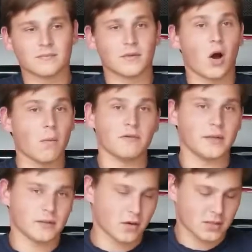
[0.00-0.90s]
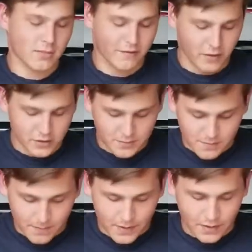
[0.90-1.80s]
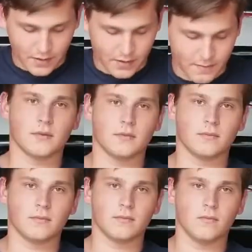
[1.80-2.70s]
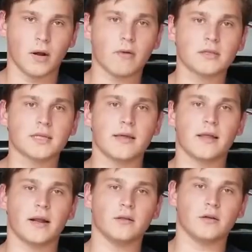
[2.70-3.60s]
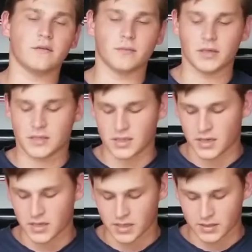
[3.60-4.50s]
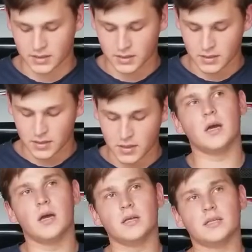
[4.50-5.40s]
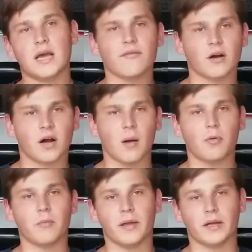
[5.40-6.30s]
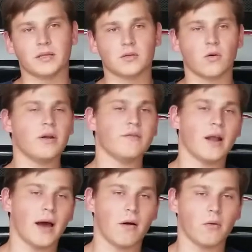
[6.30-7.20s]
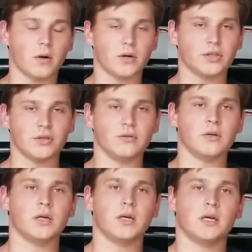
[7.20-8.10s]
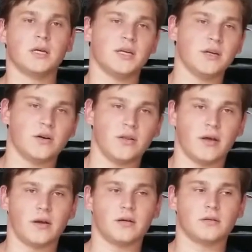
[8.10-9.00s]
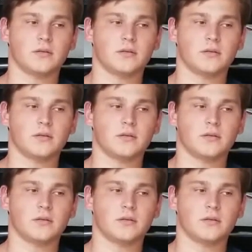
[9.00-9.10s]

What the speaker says: Hopefully, crossing my fingers. What I would say that I learned from this is saving a couple minutes or even an hour or two here or there